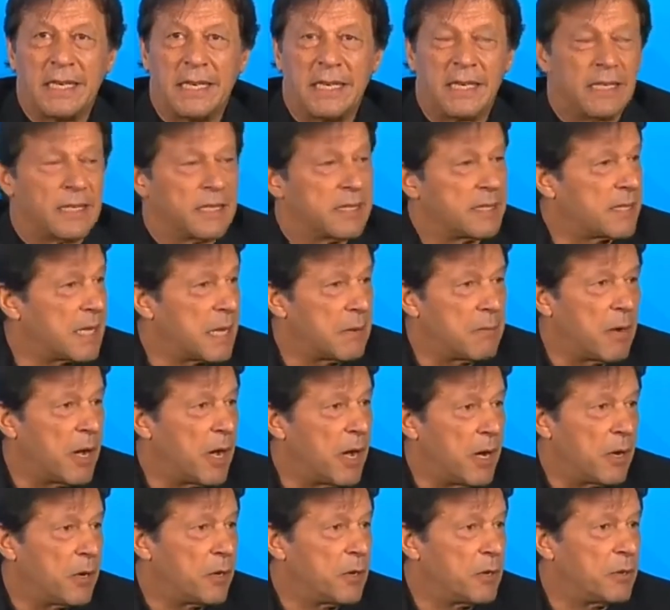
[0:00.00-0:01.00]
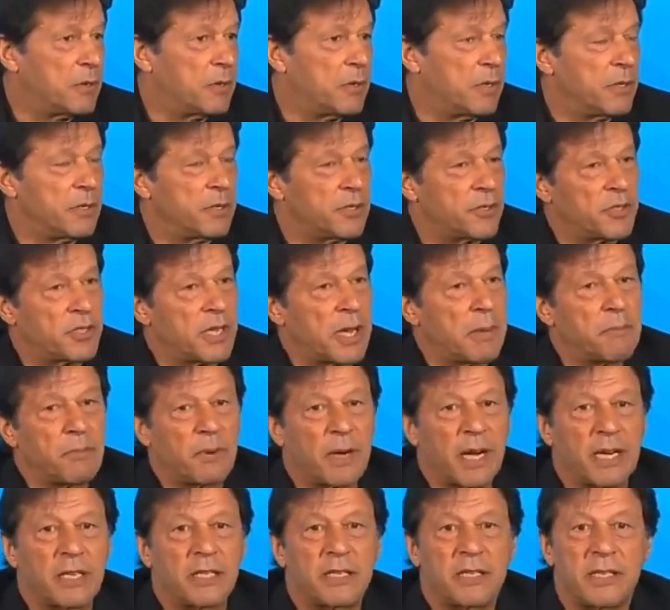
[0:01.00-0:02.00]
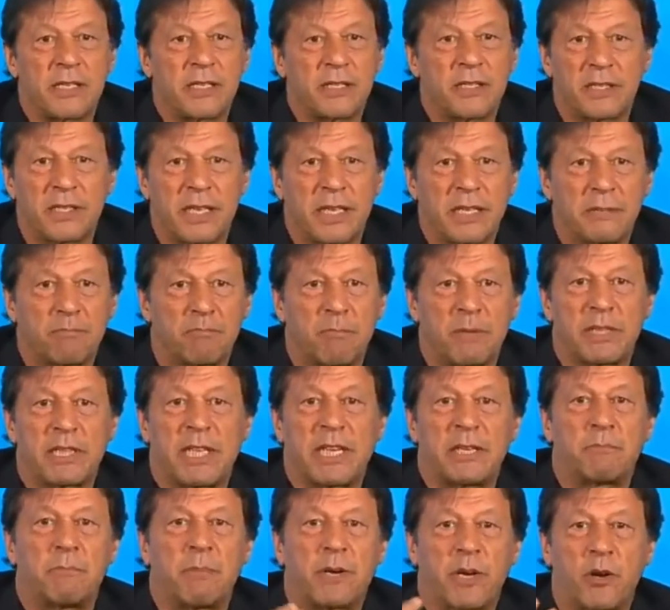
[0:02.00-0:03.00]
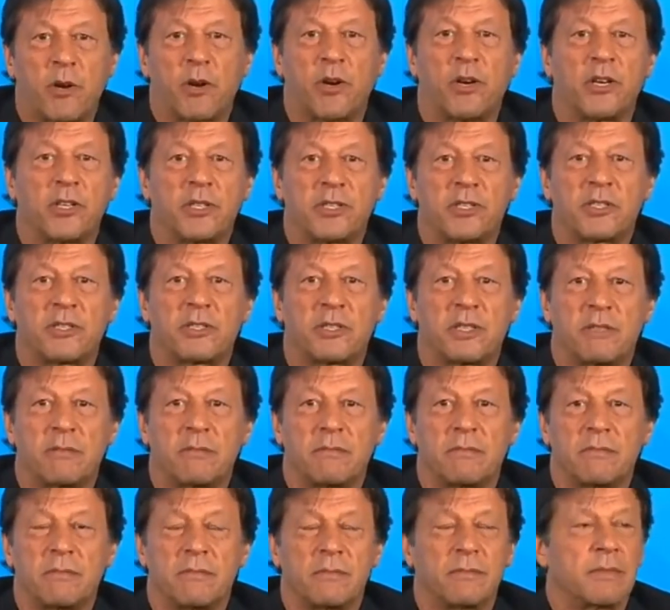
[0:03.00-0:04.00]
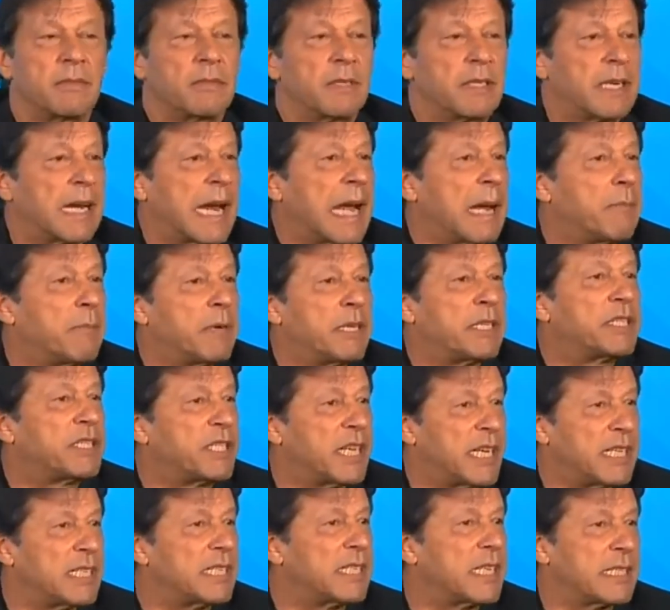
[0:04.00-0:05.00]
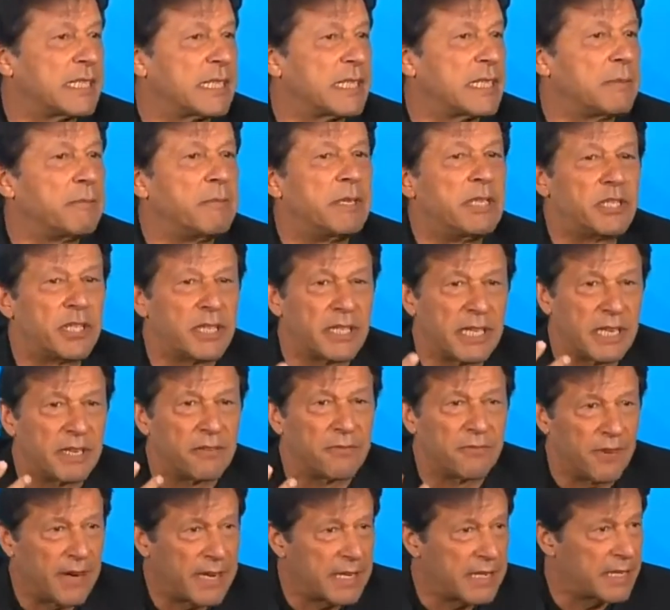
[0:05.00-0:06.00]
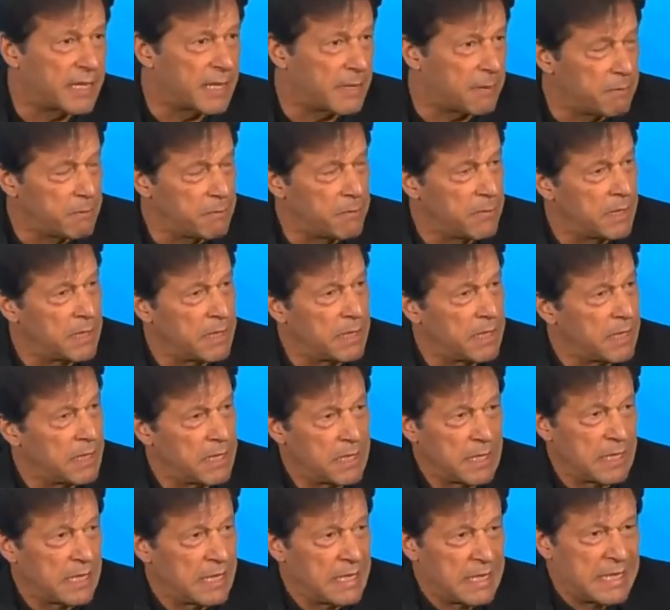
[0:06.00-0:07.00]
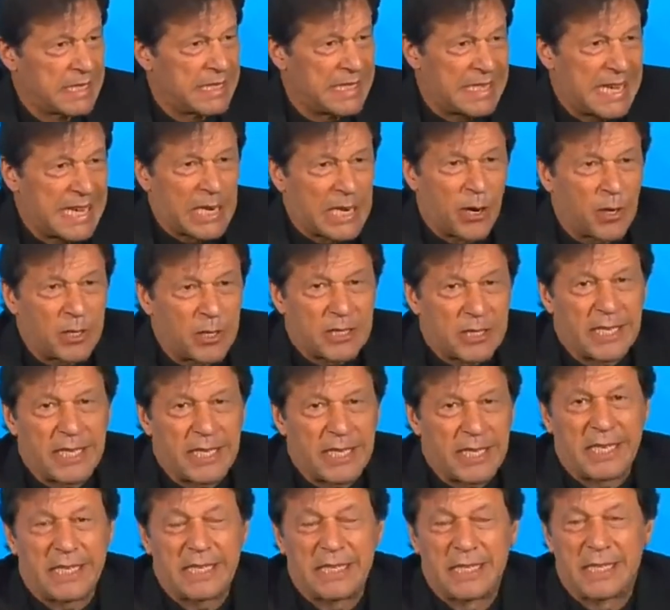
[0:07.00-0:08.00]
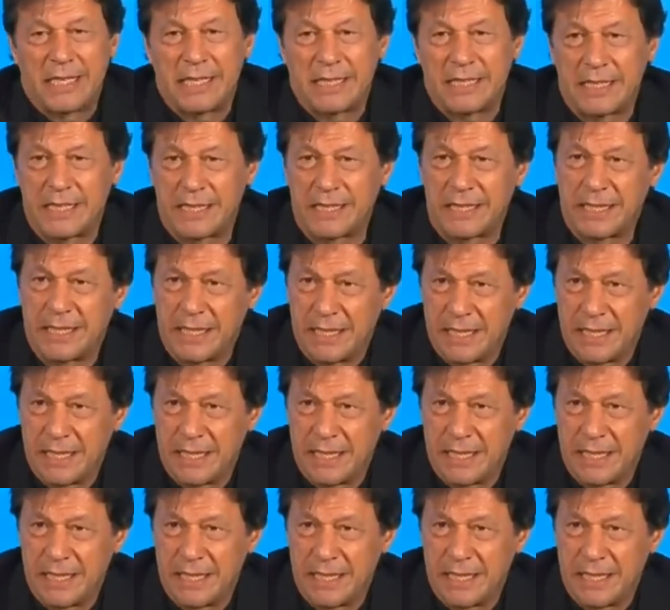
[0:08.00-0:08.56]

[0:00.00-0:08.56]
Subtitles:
somehow some countries think that because climate change doesn't immediately affect them, they are not taking this